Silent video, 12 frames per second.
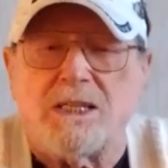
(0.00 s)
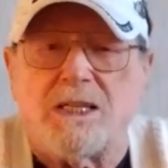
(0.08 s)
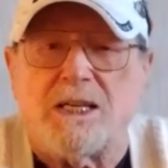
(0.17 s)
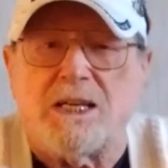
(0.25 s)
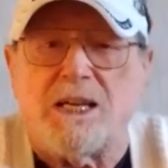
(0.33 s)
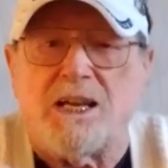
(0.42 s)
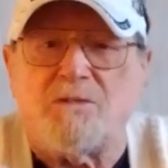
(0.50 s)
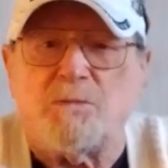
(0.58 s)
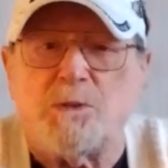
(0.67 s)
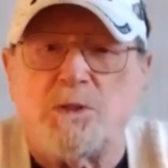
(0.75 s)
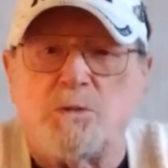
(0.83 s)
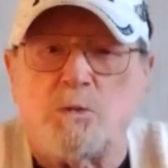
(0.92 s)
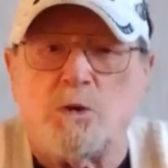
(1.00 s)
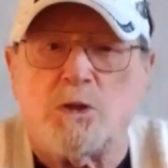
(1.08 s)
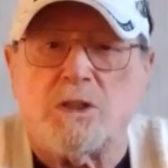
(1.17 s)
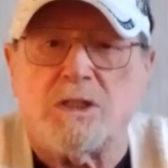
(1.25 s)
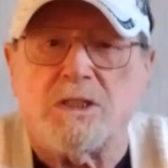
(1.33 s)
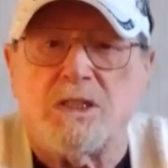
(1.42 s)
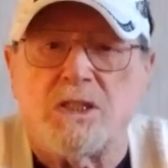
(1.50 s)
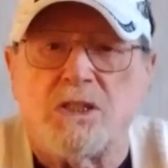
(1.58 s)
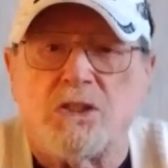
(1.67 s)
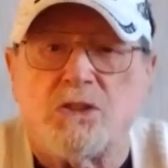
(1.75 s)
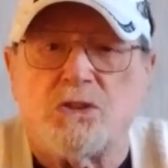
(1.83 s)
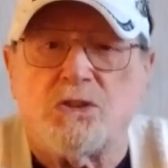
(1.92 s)
I have been awarded
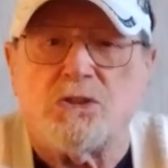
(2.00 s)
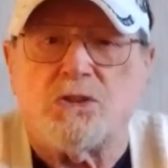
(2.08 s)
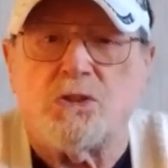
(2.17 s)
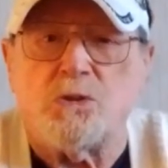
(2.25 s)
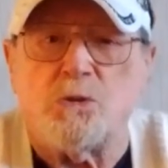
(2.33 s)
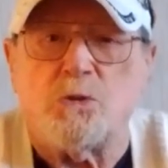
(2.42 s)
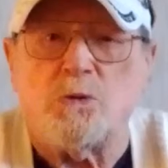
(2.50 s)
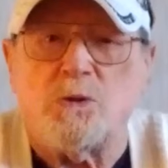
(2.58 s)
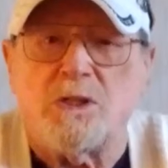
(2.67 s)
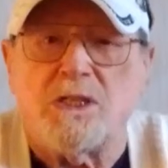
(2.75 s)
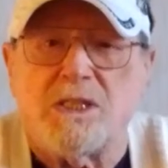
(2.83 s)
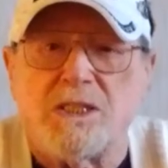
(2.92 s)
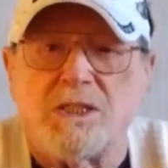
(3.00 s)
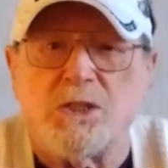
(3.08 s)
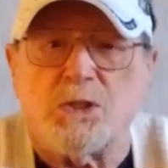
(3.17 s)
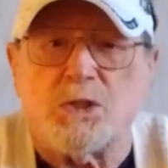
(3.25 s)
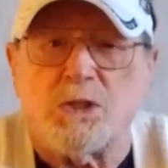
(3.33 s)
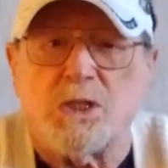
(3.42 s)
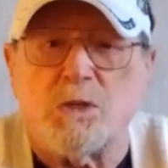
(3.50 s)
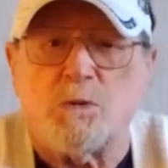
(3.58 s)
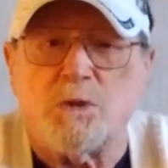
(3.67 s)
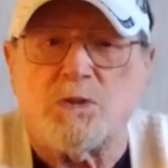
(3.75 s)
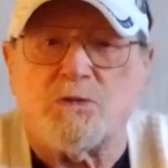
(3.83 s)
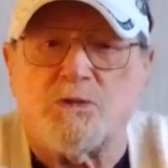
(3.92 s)
two
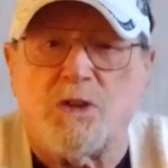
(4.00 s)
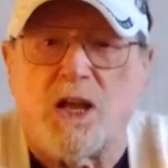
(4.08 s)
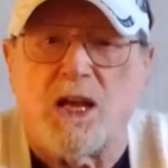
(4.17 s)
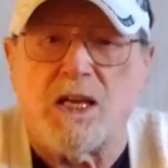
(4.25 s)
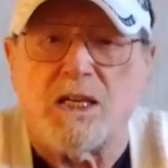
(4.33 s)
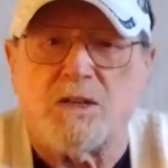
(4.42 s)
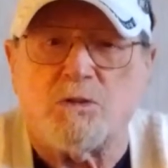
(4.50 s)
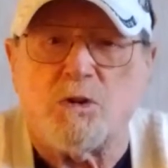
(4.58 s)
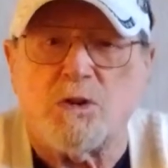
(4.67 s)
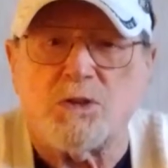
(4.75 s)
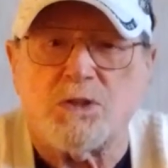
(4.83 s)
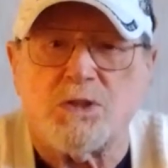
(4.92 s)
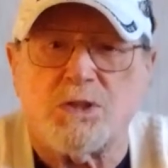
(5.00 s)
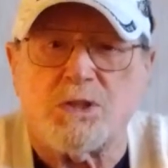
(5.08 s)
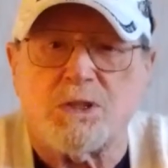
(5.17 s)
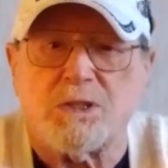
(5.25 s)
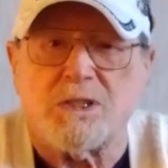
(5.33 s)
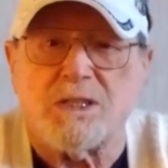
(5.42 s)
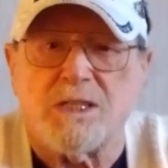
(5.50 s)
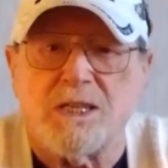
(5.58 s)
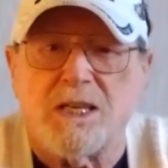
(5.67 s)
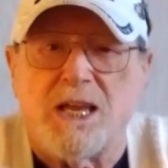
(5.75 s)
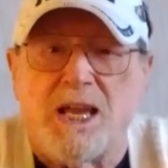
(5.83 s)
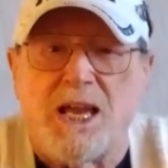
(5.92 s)
Distinguished Flying Crosses
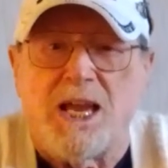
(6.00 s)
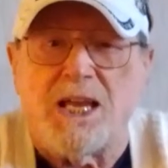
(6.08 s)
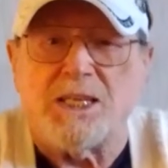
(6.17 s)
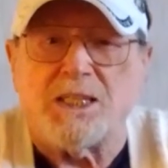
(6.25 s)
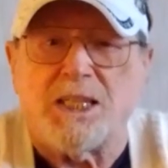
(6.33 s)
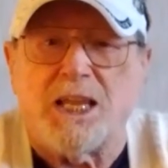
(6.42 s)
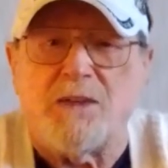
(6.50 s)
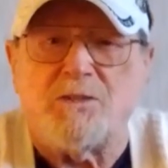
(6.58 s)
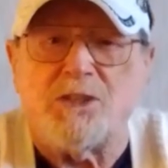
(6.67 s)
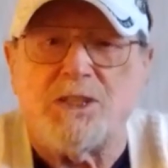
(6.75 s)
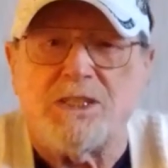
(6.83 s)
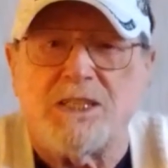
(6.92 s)
and 11